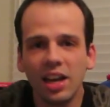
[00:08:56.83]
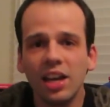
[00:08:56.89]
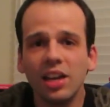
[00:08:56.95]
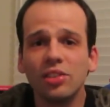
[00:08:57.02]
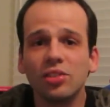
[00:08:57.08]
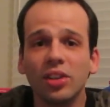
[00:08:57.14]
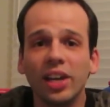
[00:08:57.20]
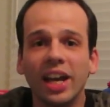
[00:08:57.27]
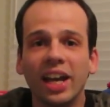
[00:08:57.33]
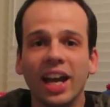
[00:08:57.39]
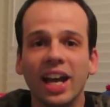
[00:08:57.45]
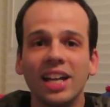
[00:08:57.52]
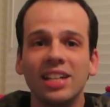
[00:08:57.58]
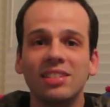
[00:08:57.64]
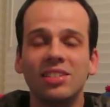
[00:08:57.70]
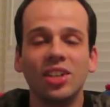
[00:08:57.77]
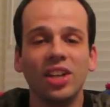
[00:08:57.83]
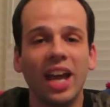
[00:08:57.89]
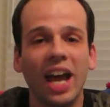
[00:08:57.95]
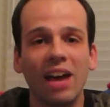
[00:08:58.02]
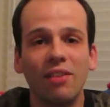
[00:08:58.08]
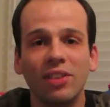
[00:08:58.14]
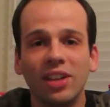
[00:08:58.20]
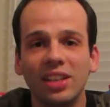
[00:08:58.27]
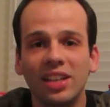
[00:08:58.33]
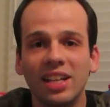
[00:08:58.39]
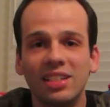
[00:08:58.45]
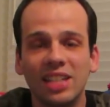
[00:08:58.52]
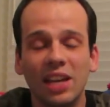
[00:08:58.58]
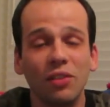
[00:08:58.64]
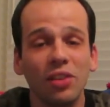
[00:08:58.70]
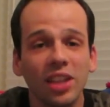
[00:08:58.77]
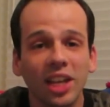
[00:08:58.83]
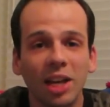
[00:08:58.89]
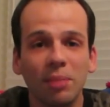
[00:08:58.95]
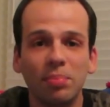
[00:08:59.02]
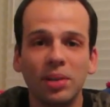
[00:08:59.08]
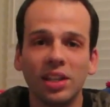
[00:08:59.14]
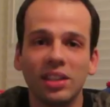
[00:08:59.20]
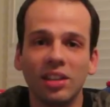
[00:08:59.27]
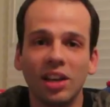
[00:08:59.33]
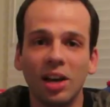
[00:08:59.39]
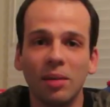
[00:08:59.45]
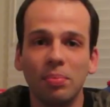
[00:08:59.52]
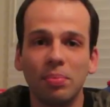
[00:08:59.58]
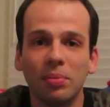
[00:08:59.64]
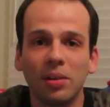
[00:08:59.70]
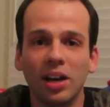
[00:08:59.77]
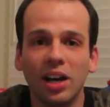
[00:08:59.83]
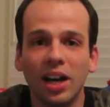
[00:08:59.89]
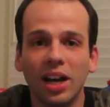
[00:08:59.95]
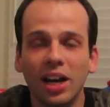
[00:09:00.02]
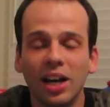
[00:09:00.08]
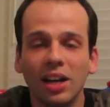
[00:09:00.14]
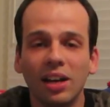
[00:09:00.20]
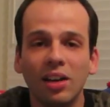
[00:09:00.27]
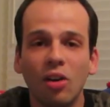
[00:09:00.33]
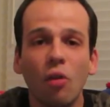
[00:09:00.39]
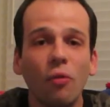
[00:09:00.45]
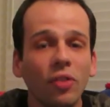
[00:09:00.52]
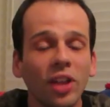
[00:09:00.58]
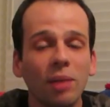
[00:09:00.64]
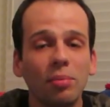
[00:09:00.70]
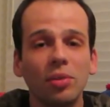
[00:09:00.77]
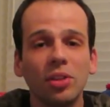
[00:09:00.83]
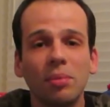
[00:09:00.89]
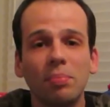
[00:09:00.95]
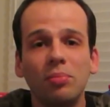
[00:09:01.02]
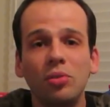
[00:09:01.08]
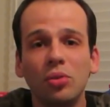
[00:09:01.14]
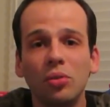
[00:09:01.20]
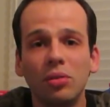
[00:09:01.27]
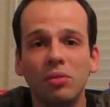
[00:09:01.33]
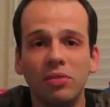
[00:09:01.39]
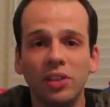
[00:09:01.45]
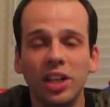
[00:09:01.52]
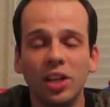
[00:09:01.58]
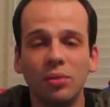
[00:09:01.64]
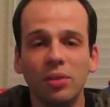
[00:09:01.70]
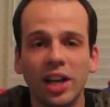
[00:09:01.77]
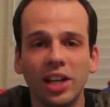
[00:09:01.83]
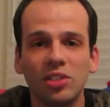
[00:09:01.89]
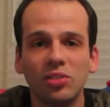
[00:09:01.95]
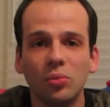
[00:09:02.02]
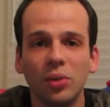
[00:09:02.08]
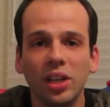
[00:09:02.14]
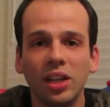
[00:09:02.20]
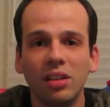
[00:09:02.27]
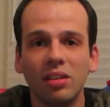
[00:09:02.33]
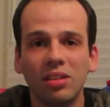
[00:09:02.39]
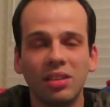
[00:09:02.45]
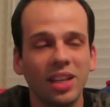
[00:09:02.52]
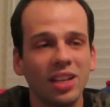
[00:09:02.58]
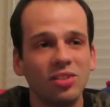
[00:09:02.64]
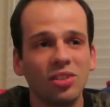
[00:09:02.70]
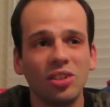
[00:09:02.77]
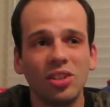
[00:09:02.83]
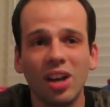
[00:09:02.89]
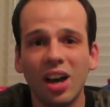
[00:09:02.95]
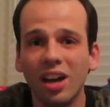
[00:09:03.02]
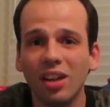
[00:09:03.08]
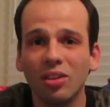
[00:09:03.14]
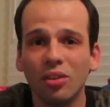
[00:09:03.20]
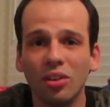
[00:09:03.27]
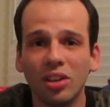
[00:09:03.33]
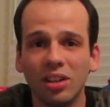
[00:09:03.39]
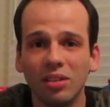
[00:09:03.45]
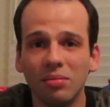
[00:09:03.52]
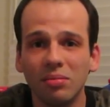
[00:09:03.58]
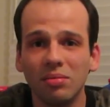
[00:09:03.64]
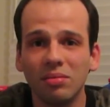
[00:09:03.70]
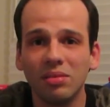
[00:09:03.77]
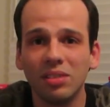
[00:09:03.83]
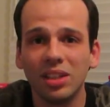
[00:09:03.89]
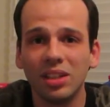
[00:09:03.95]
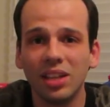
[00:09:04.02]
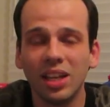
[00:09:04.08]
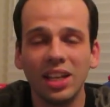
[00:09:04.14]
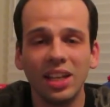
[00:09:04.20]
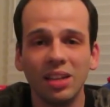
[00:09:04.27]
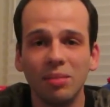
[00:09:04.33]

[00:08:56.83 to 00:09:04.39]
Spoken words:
So yeah, guys, there you have it. That's everything I picked up. Hopefully I'll be able to do a video next week. Things are not looking any